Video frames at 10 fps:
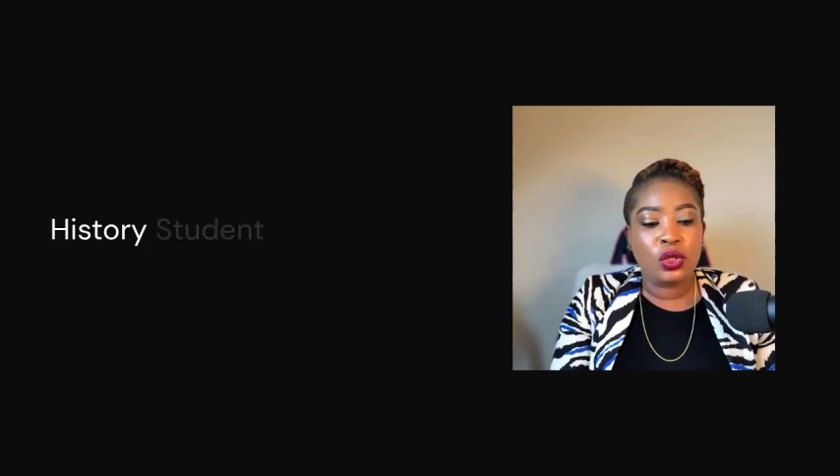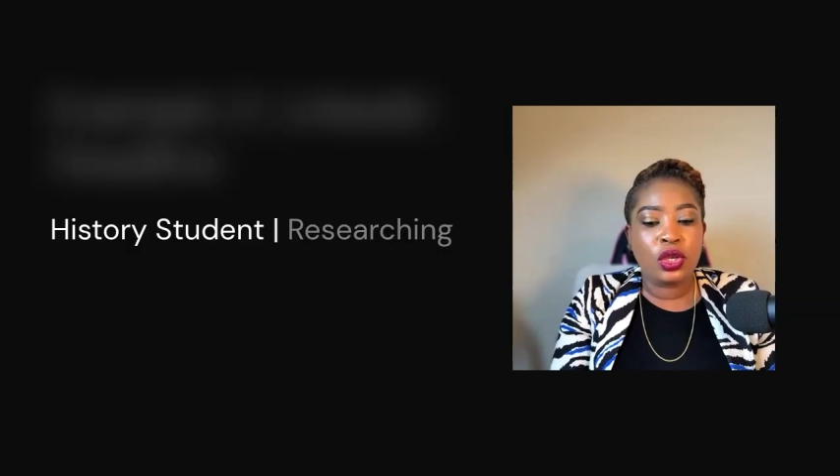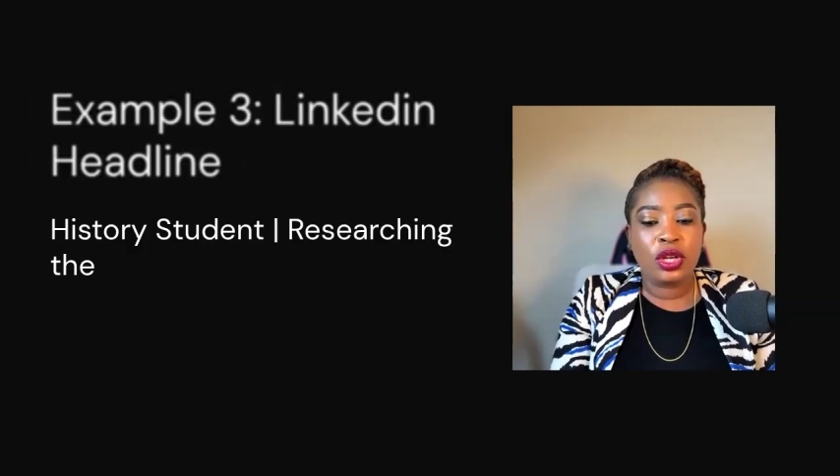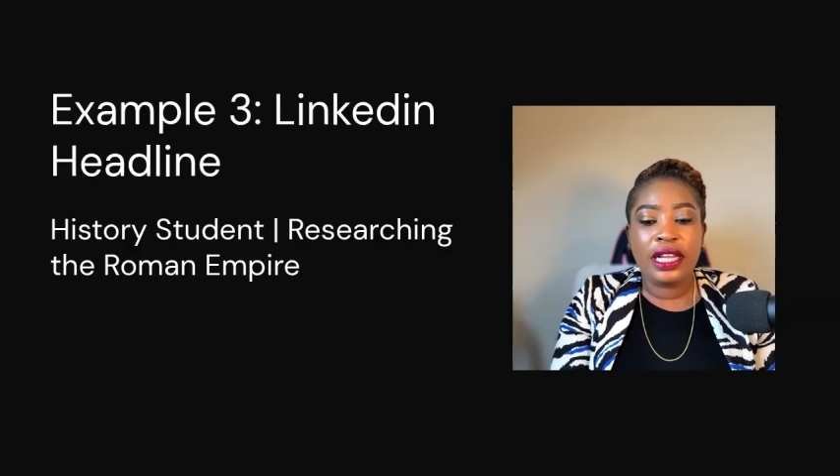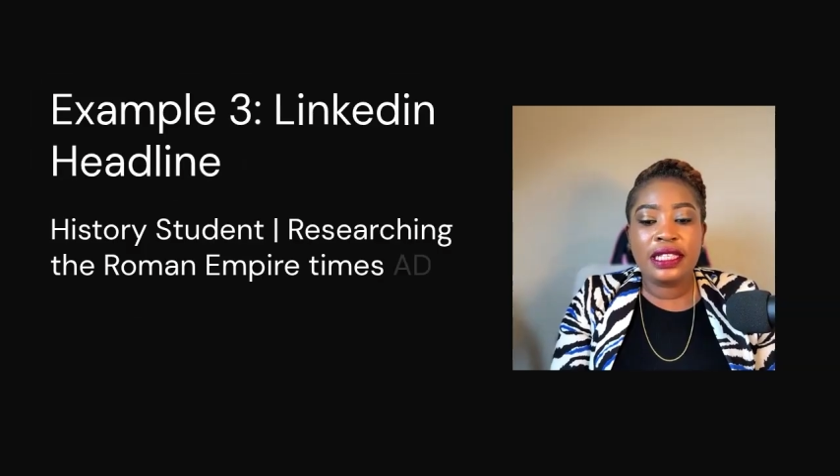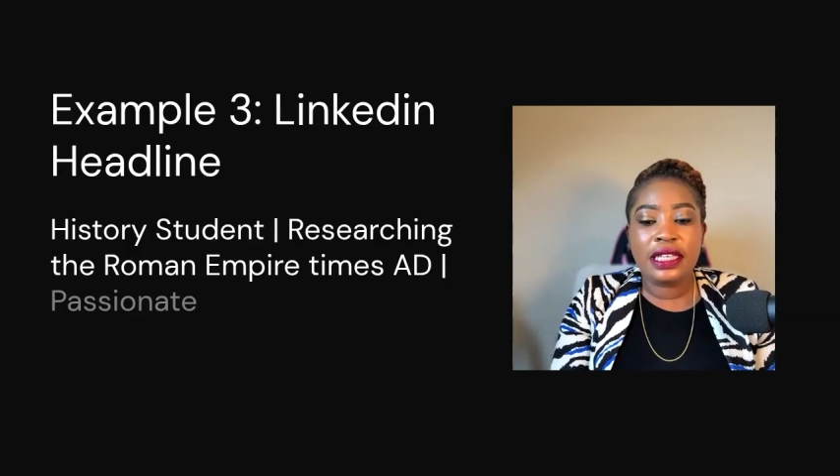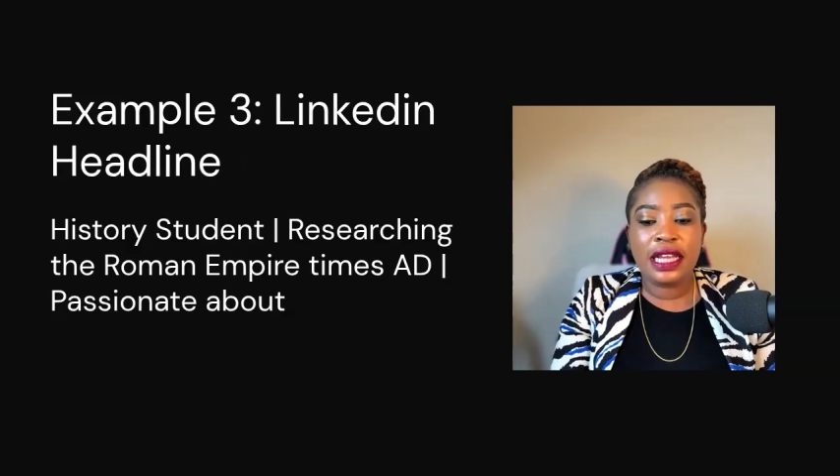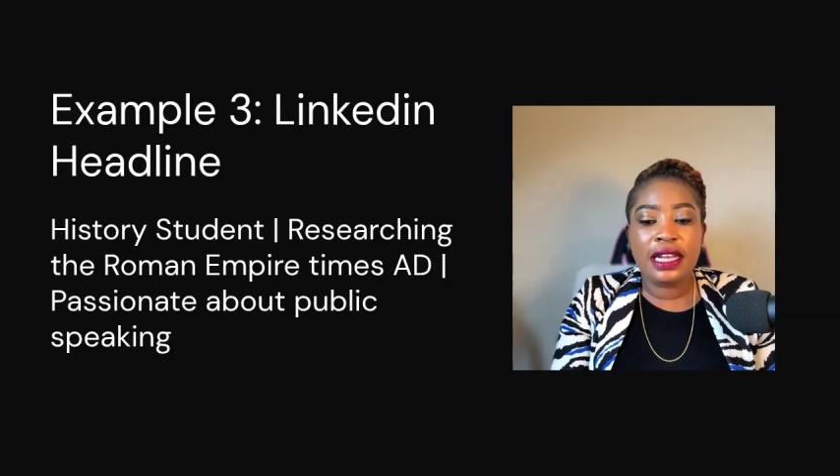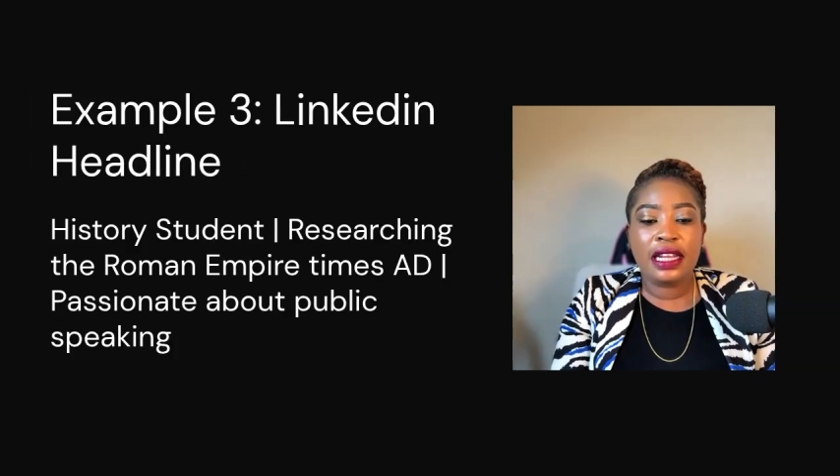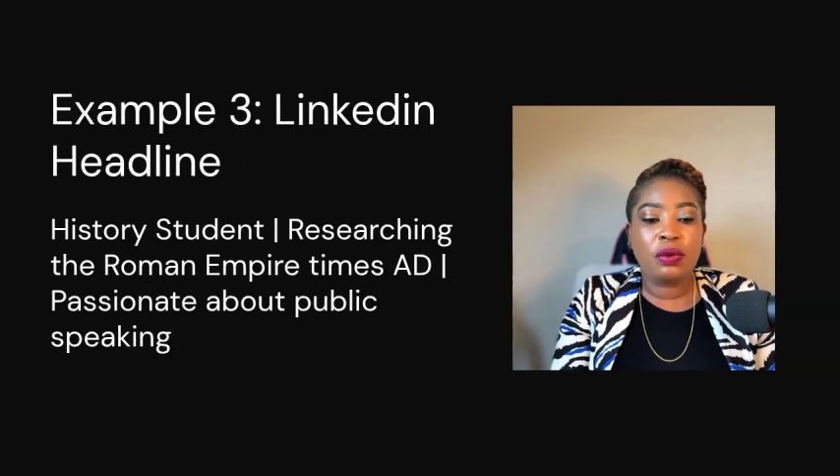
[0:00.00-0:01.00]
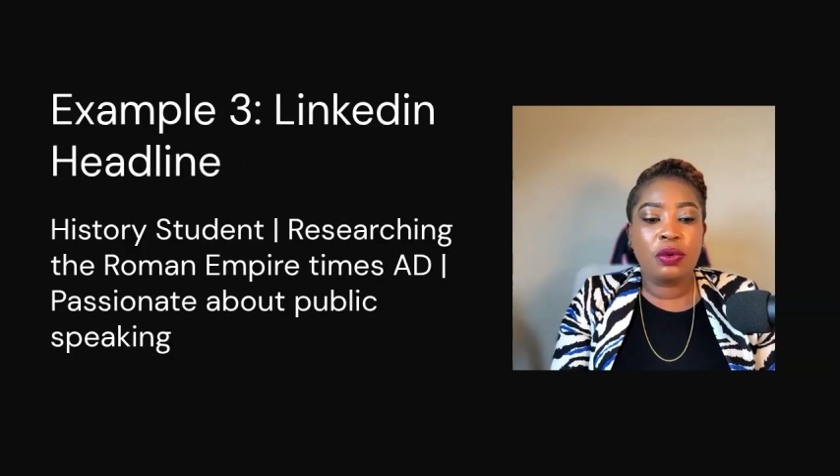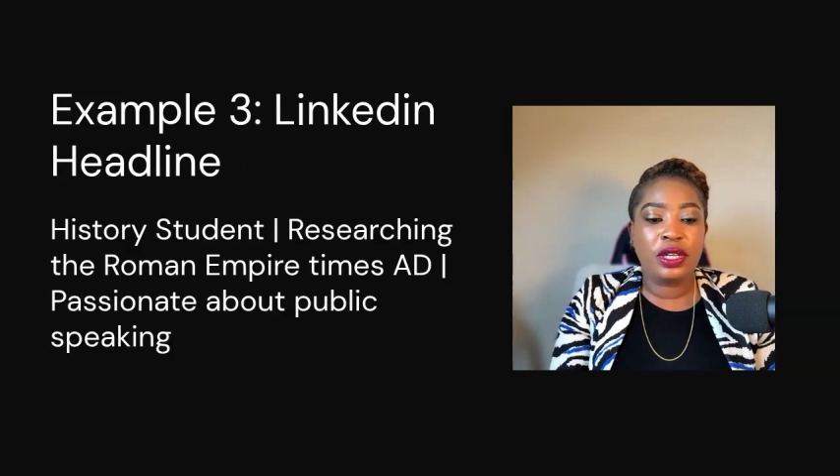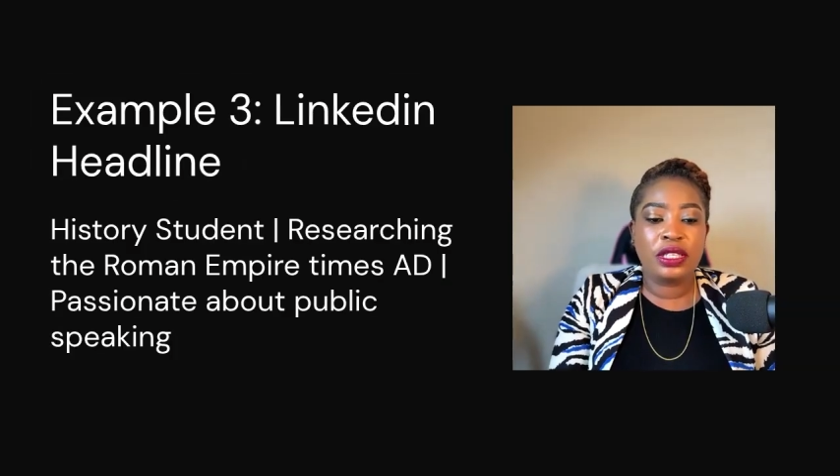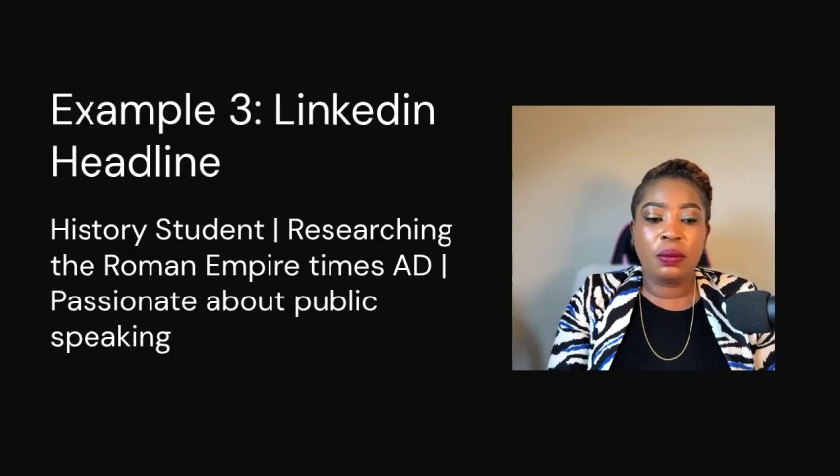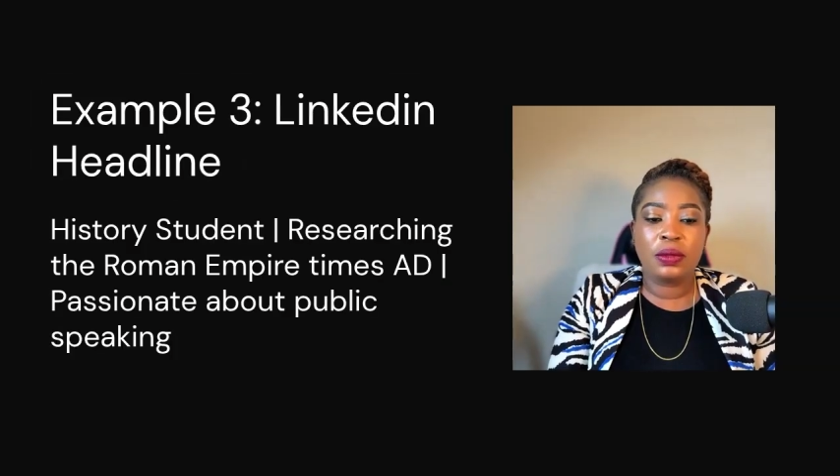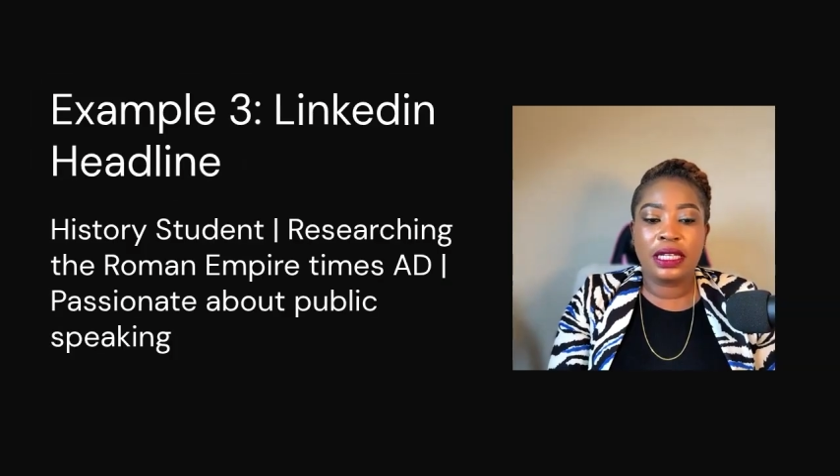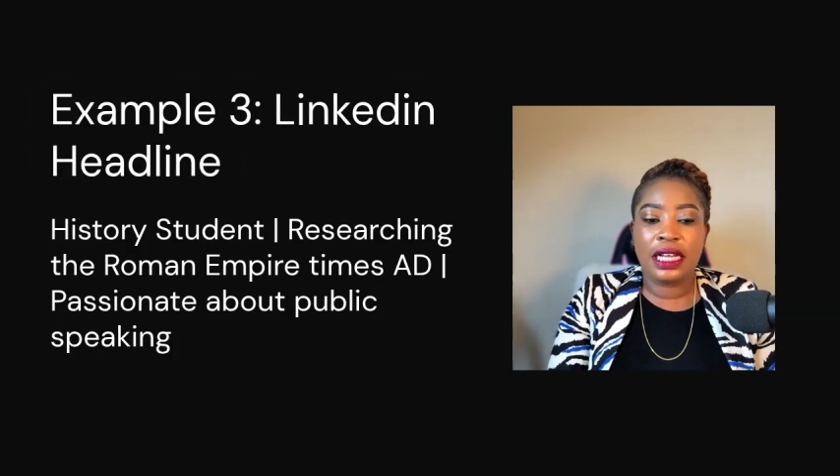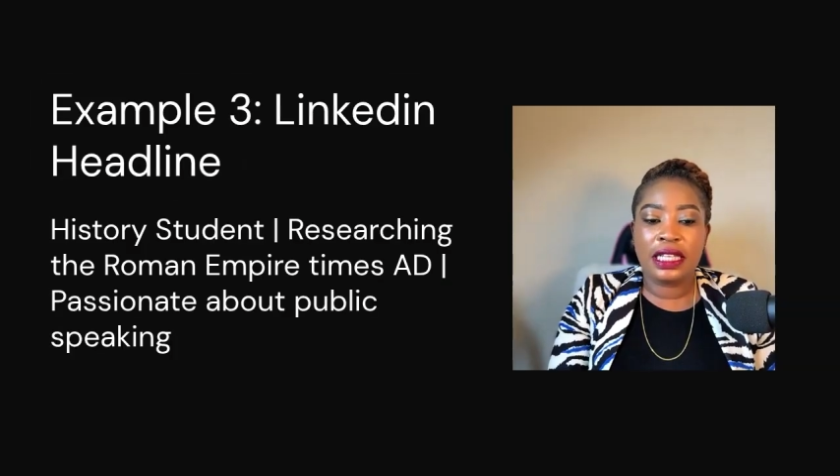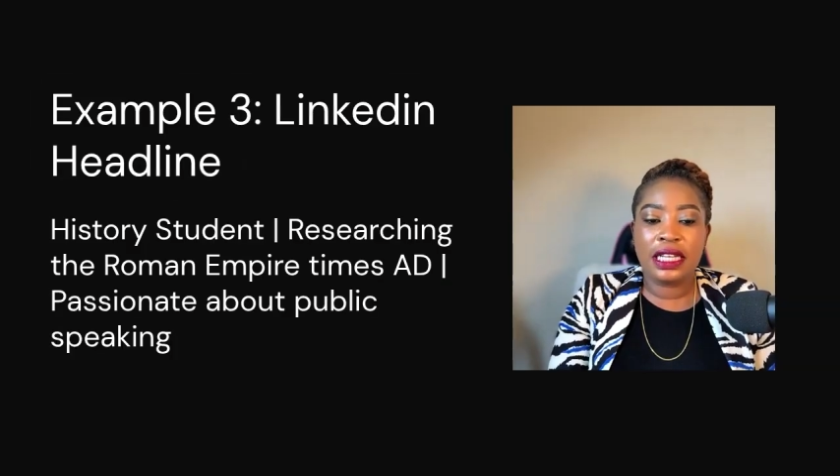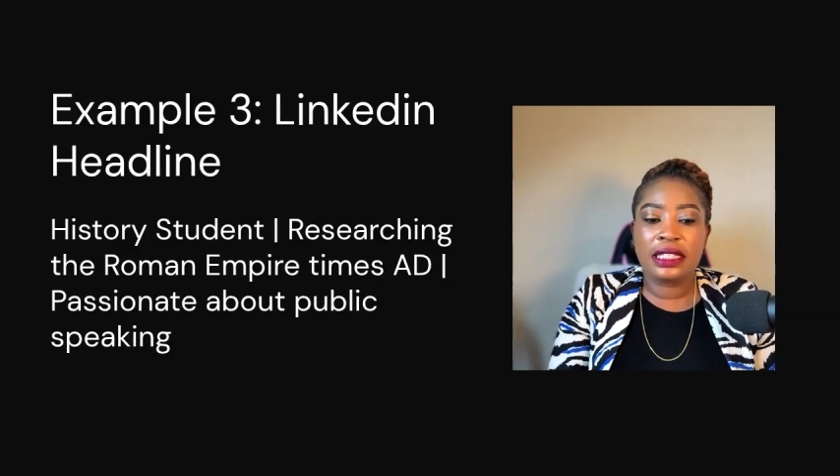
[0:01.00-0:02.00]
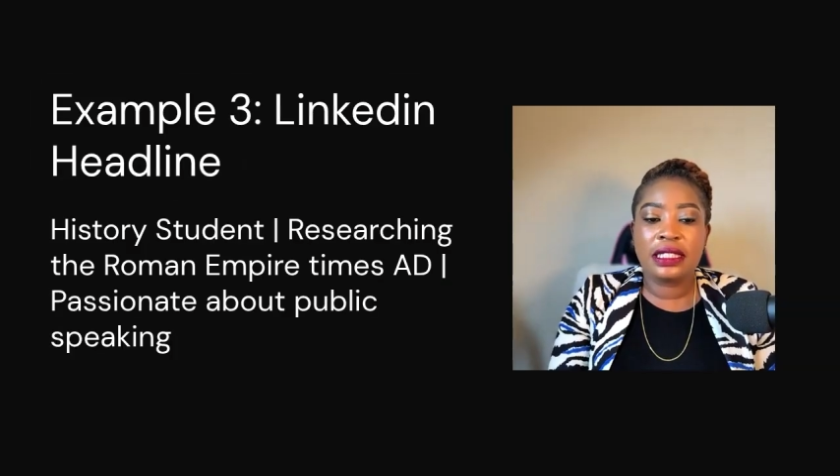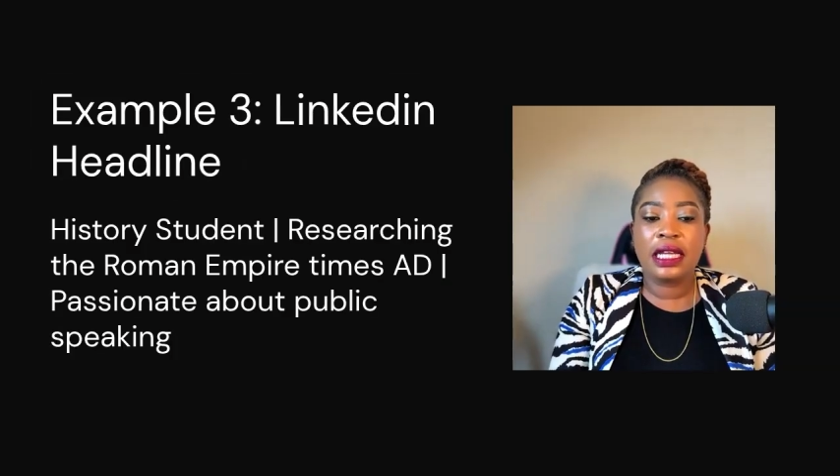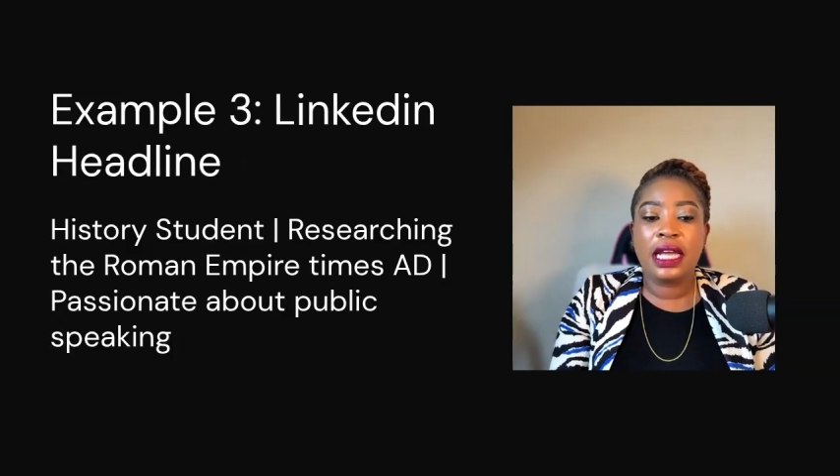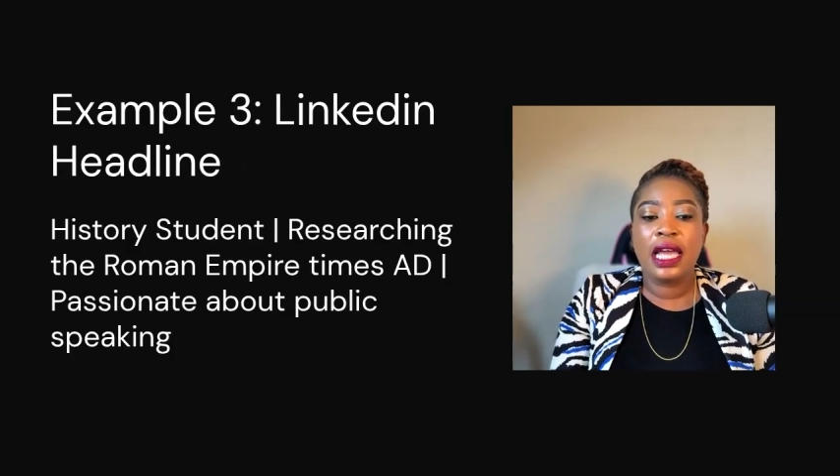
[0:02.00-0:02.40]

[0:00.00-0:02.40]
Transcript: So your LinkedIn headline will read something like this: